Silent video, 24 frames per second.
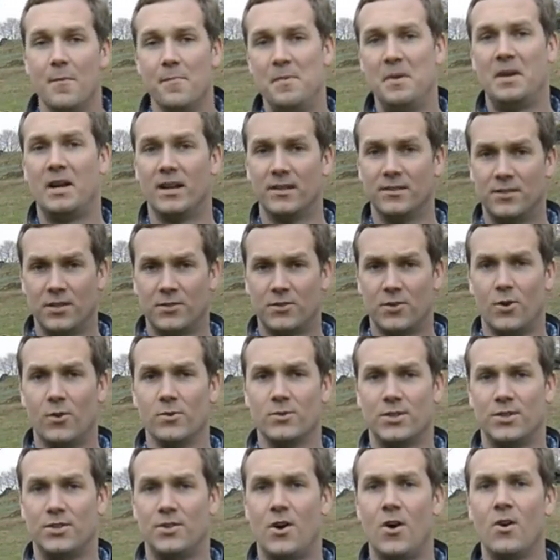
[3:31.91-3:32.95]
Because this
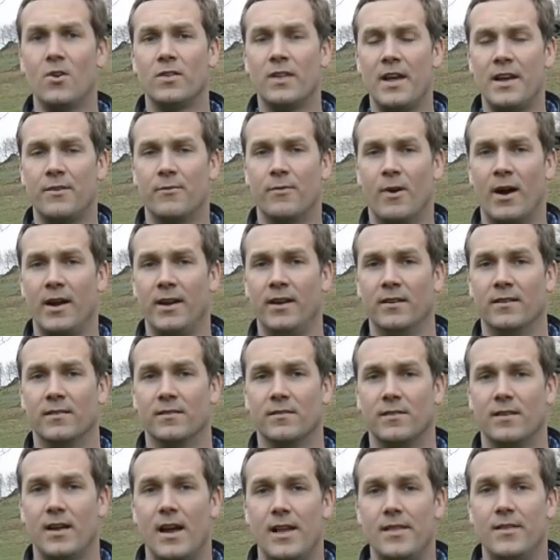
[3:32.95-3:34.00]
hole's a dogleg right,
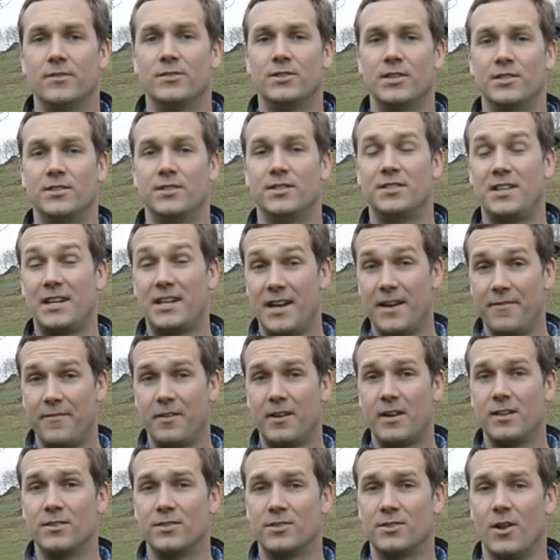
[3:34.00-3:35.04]
and there's a
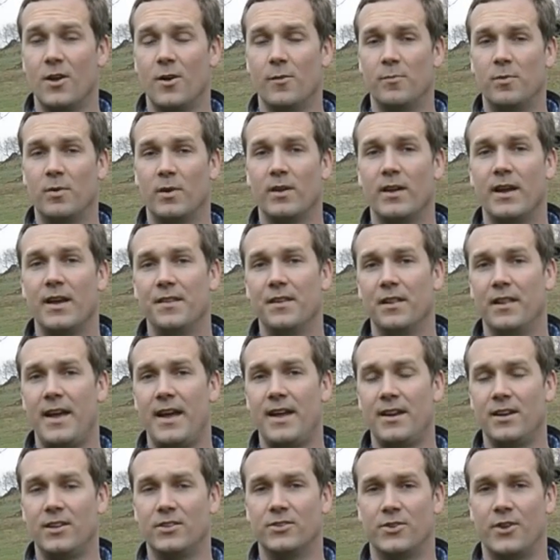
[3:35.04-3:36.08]
significant slope in the
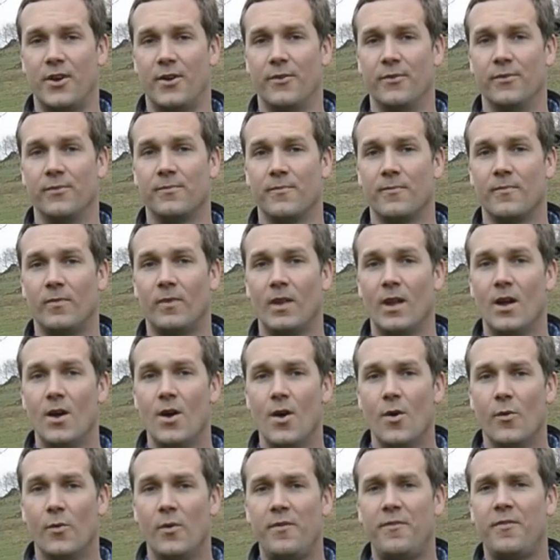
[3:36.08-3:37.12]
landing zone,
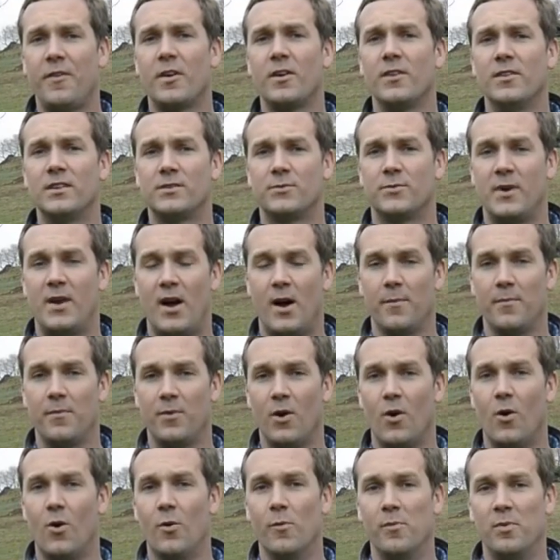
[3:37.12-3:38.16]
we figured this would help
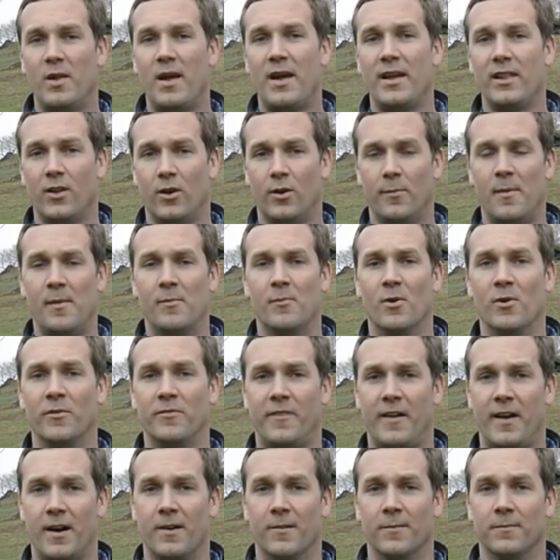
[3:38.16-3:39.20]
the hole play a little bit more
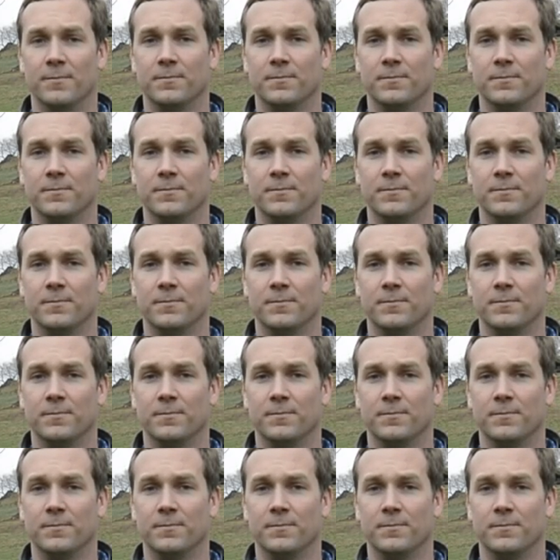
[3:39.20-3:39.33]
fair.